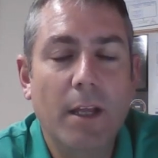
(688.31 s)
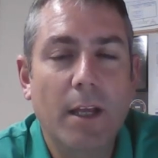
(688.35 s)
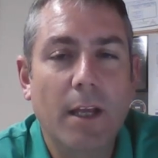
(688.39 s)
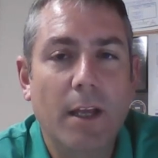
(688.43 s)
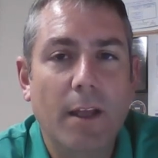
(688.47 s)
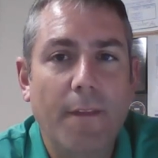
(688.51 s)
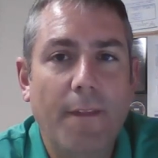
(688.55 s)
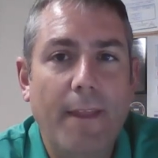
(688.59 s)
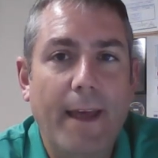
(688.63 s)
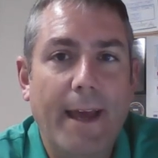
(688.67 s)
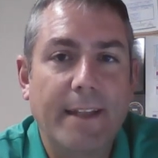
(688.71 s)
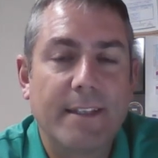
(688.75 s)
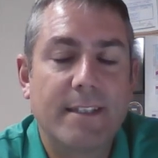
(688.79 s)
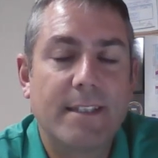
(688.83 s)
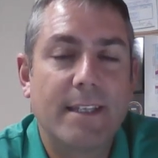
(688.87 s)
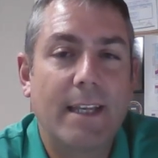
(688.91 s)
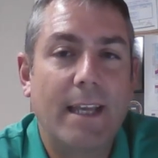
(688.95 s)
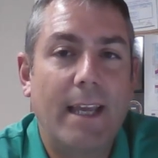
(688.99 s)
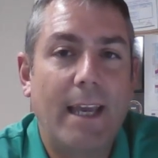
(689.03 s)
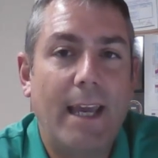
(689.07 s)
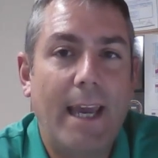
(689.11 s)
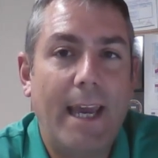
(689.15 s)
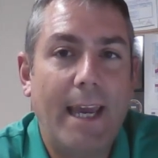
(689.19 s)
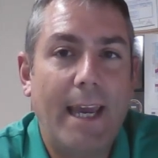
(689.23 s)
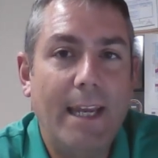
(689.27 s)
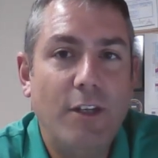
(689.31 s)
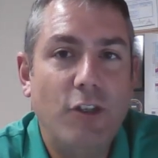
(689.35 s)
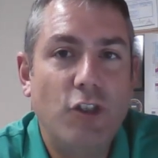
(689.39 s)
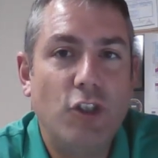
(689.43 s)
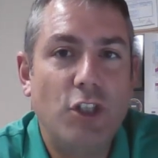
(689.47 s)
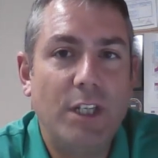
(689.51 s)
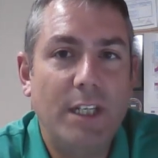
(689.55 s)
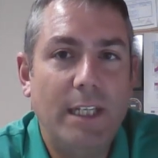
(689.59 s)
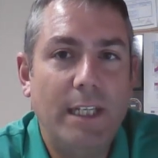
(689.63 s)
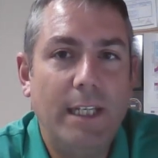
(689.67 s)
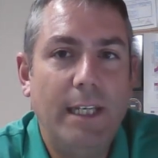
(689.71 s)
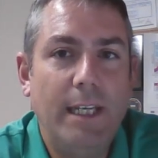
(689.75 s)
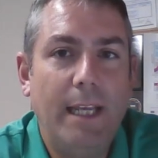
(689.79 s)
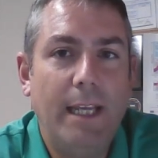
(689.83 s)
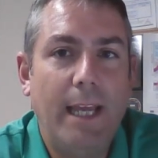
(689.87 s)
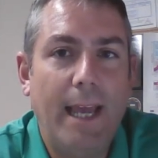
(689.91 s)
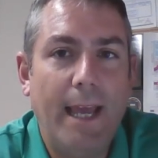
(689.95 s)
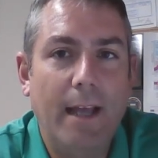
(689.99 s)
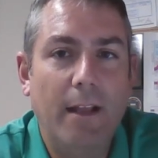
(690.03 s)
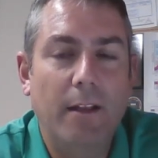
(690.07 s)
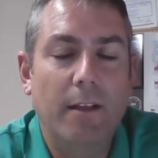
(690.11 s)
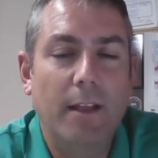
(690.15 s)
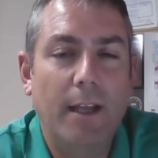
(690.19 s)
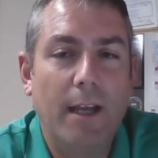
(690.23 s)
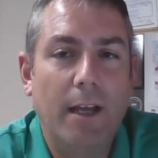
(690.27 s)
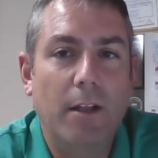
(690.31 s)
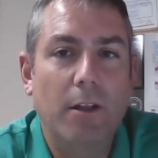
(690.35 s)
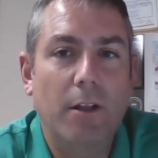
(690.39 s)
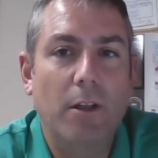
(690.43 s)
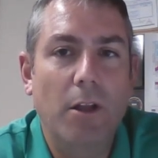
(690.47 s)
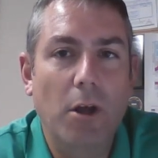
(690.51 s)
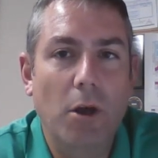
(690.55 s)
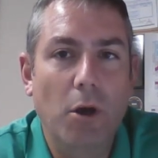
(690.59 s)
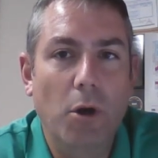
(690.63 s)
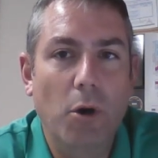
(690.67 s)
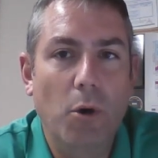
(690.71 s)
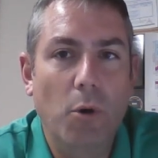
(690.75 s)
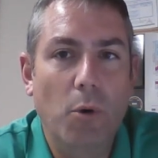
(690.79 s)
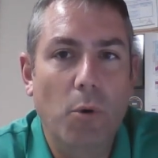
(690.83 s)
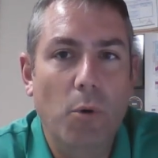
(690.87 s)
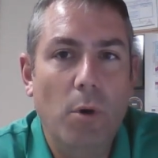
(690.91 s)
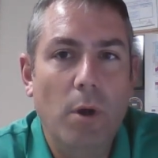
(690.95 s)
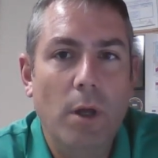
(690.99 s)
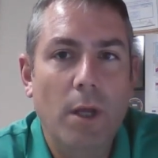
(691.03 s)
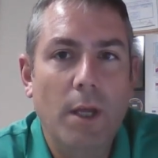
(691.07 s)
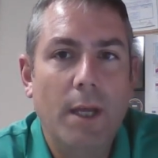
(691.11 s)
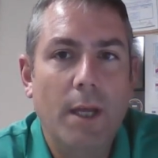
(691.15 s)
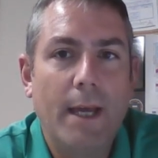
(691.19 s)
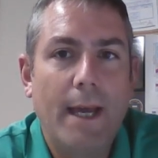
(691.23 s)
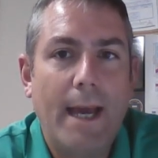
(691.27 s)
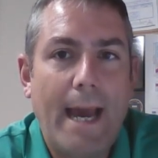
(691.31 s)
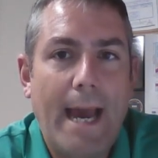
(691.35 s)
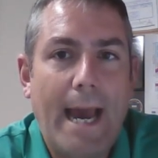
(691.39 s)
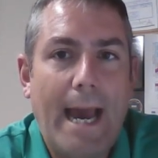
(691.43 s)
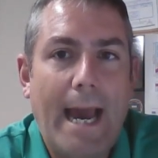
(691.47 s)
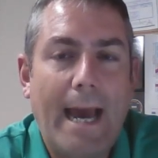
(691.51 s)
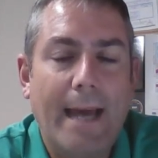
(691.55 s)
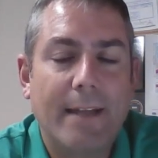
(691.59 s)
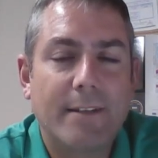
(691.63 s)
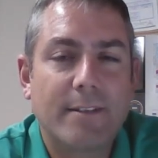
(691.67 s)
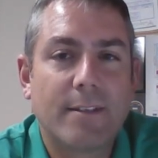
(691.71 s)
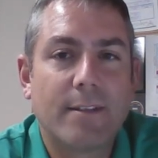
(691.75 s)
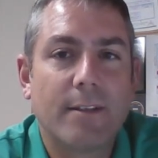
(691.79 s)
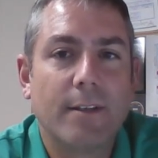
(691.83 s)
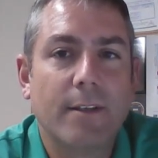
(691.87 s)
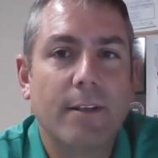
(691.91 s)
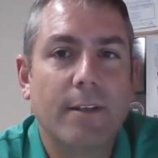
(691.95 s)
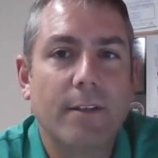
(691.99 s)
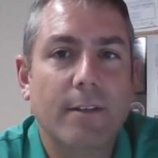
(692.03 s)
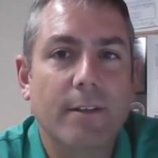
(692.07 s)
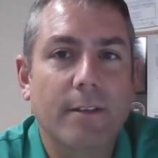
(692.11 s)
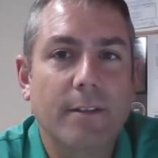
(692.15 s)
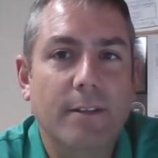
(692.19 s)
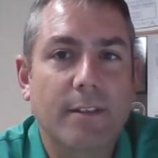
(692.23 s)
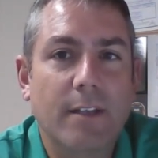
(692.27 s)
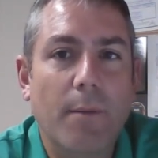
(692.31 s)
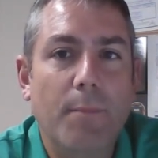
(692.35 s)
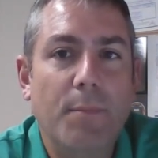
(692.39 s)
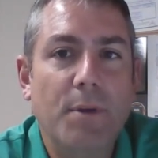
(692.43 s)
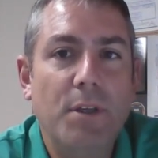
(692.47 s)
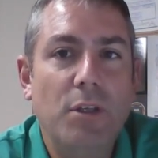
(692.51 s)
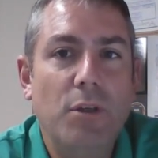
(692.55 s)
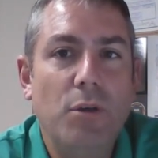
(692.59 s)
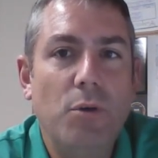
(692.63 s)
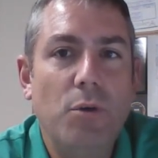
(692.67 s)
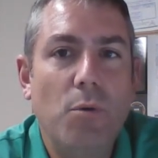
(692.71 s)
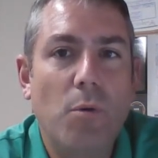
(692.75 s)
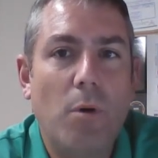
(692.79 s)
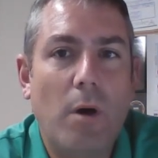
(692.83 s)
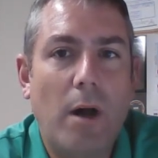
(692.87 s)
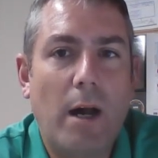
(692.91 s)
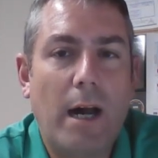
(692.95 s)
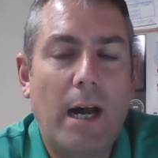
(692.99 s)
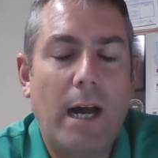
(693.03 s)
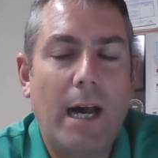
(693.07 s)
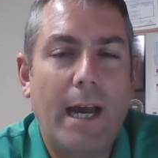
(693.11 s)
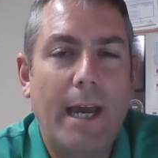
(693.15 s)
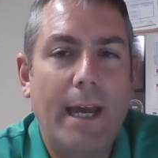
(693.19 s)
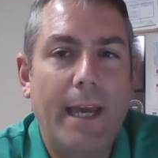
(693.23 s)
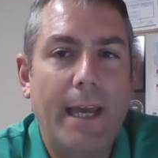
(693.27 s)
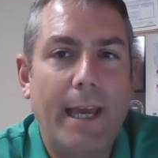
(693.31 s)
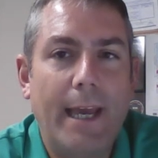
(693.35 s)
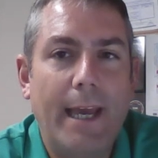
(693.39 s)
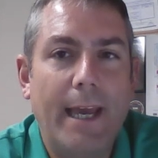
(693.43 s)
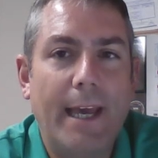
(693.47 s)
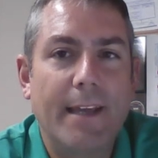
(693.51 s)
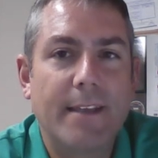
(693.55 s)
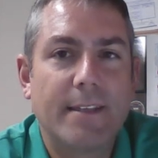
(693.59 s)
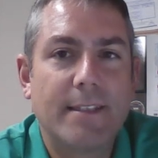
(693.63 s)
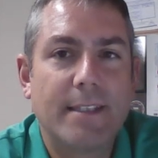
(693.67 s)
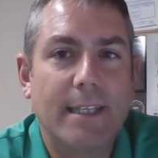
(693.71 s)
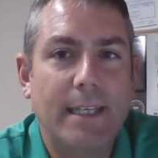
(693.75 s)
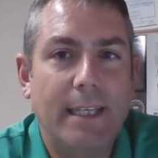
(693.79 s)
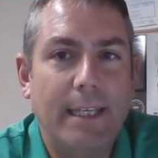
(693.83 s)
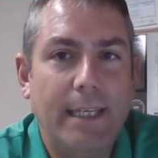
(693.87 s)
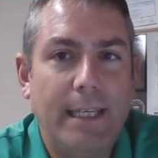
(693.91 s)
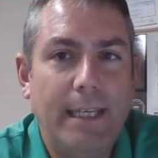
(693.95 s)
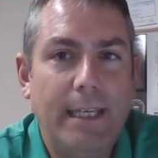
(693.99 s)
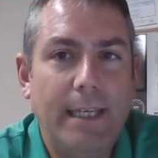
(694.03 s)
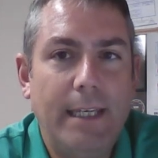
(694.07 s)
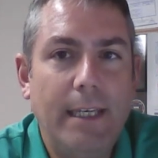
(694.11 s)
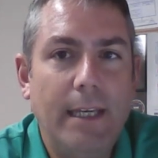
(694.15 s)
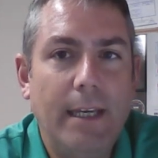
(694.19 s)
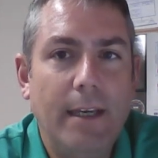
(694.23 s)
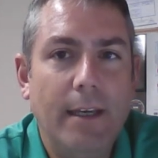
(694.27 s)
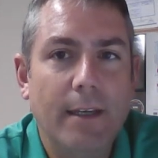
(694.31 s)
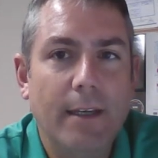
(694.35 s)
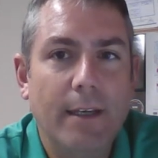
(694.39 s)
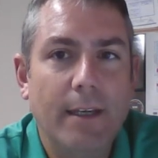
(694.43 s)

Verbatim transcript: That's H E L L O at W I S E